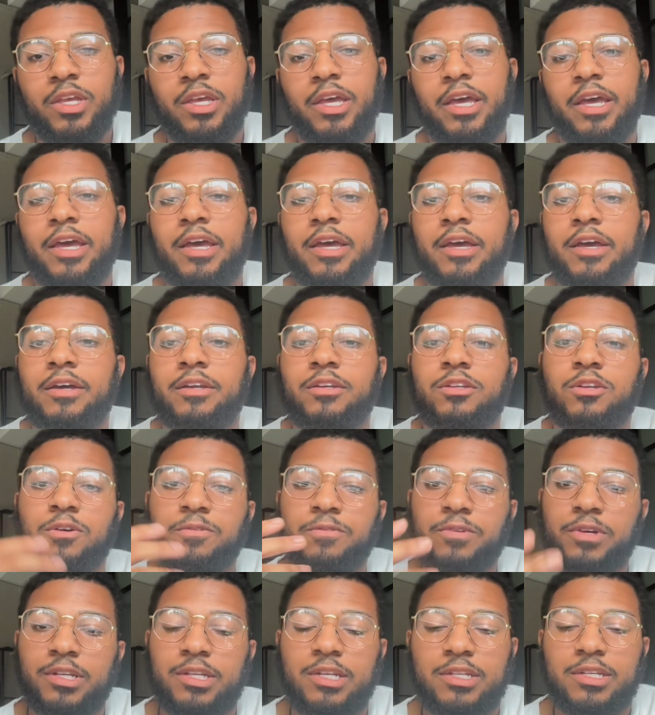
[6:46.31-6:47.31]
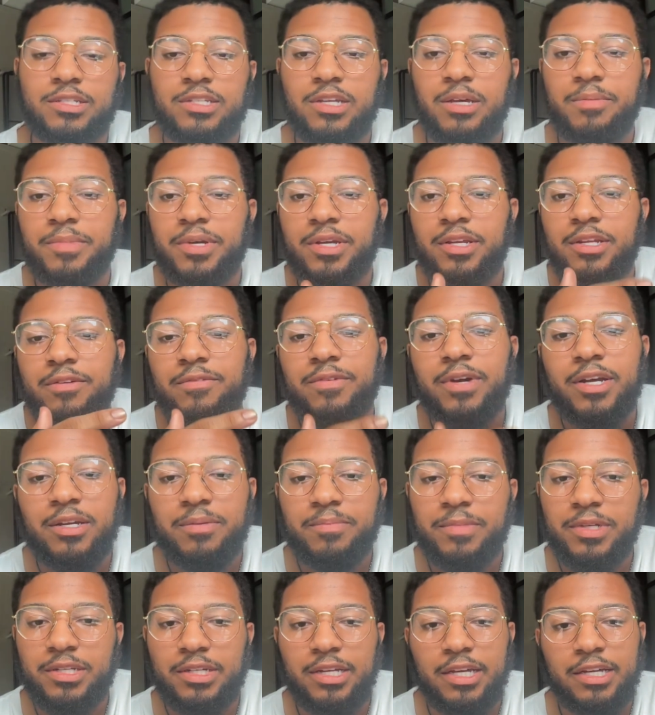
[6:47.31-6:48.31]
And don't forget to send me any
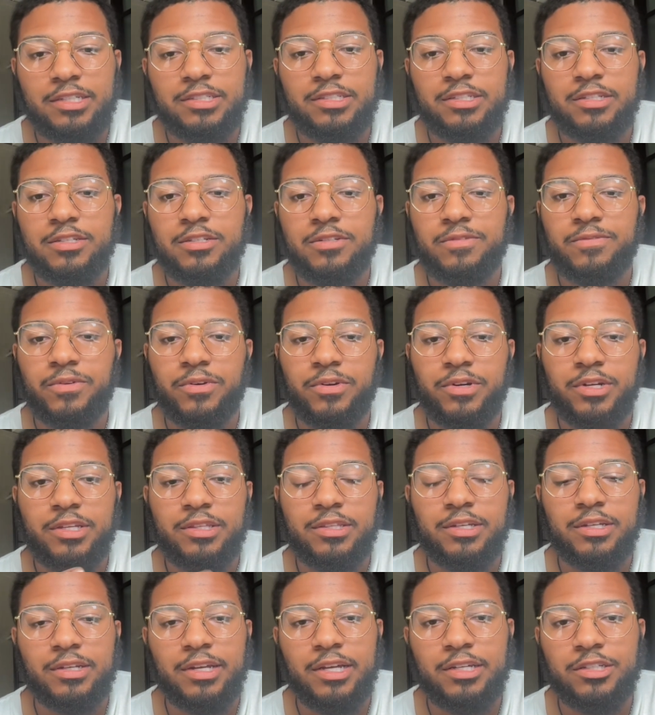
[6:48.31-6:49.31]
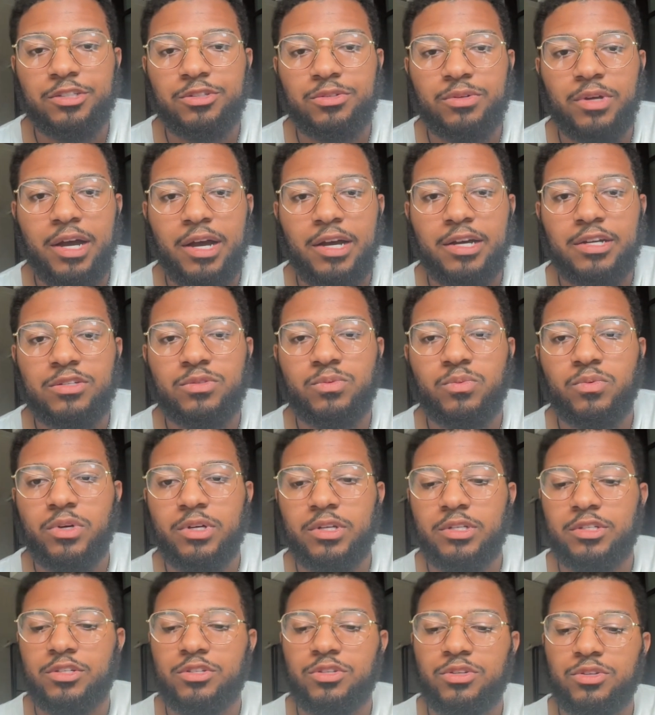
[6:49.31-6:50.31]
recommendations for anything that you guys
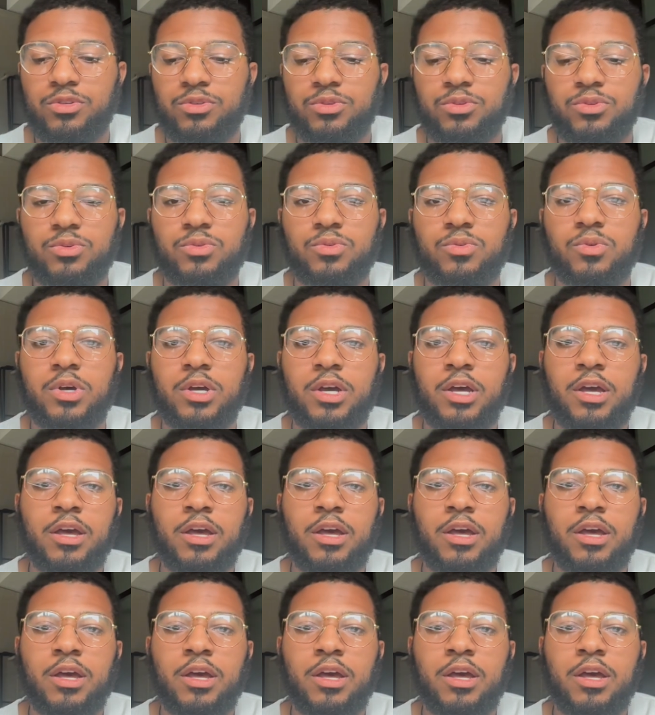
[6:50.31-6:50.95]
want to